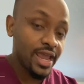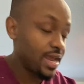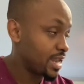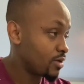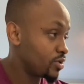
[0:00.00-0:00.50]

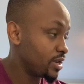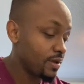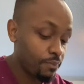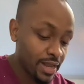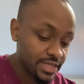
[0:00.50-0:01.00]
And I will
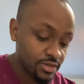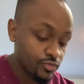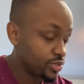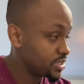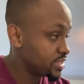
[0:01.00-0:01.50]
apply some
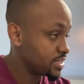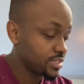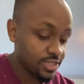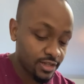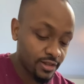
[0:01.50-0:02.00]

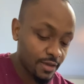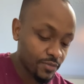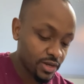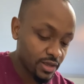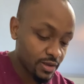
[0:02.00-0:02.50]
resistance. Now I'm
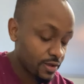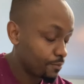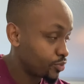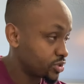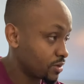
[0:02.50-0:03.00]
gonna
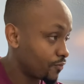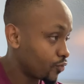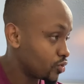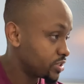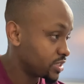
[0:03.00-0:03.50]
put some
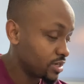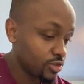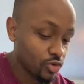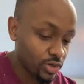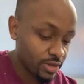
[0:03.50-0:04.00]
force here.
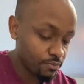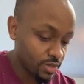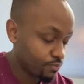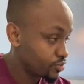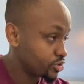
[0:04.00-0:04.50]
Don't let
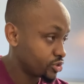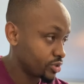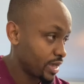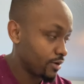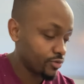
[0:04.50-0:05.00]
me push you
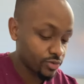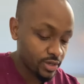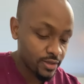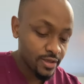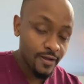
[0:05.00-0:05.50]
down,
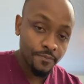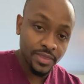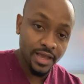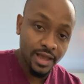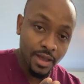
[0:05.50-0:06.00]
okay?
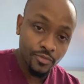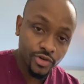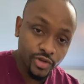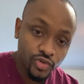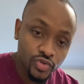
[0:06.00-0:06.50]
Now I'm
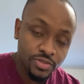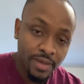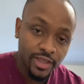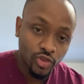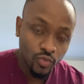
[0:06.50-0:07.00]
gonna use
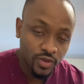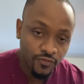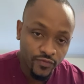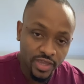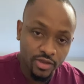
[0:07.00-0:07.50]
my 3
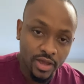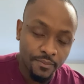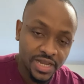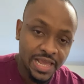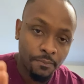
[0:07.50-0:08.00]
finger.
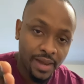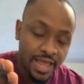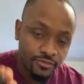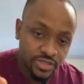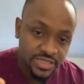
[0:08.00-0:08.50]
I'm gonna
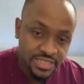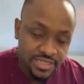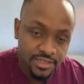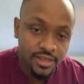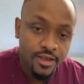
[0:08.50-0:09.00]
apply
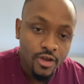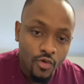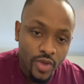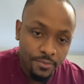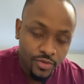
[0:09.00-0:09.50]
resistance.
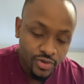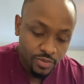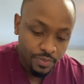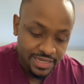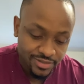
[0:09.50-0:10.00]
Where I'm going to
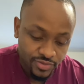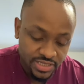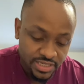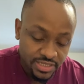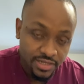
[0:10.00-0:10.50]
apply the
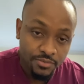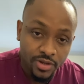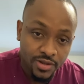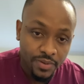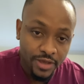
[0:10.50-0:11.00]
resistance, I'm
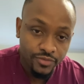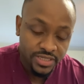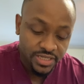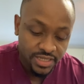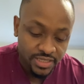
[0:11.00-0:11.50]
going to apply
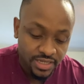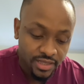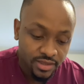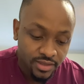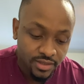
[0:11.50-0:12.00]
resistance
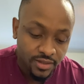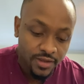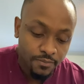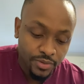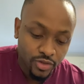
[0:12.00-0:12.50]

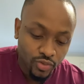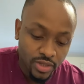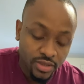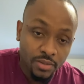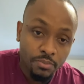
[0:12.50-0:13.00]
in
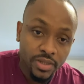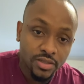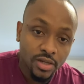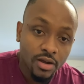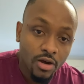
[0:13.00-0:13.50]
between the
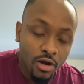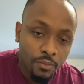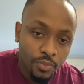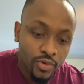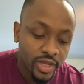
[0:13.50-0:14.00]

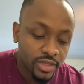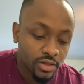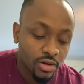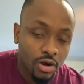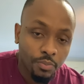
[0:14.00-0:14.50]
metacarpal and the
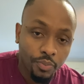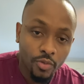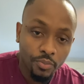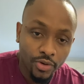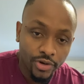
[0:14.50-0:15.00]

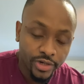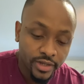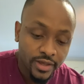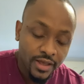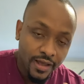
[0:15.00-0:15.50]
carpal
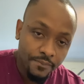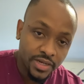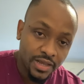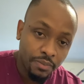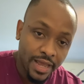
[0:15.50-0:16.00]
bone. I'm
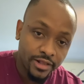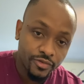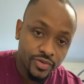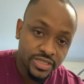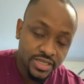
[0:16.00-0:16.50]
gonna apply the
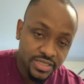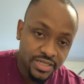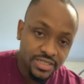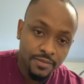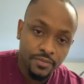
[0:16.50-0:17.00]

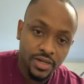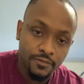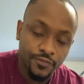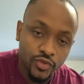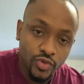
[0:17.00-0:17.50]
resistance. I'm
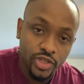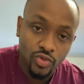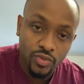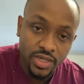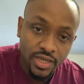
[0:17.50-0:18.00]
gonna do a
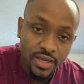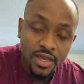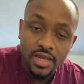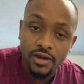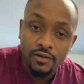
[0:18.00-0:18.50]

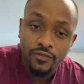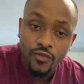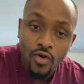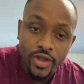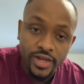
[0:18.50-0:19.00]
3, a
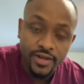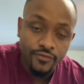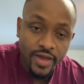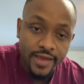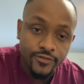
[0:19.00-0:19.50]
4, and a
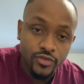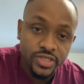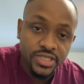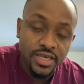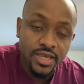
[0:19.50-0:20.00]
5 to
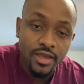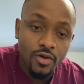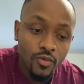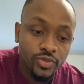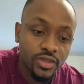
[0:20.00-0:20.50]
see
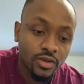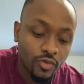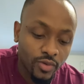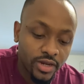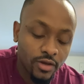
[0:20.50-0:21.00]
the
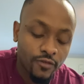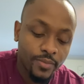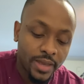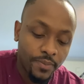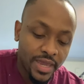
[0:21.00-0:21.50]
grade of
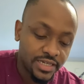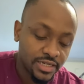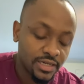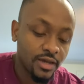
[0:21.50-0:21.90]
my patient.